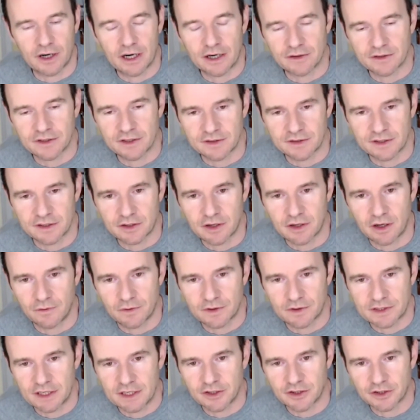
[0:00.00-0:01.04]
hours has this
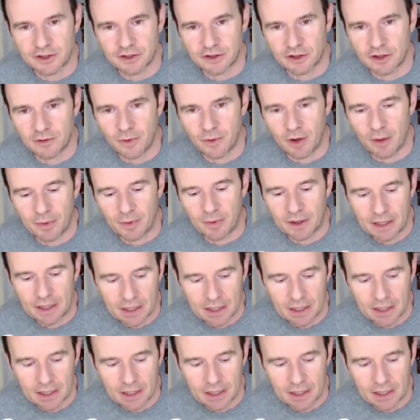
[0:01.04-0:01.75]
conversation come up.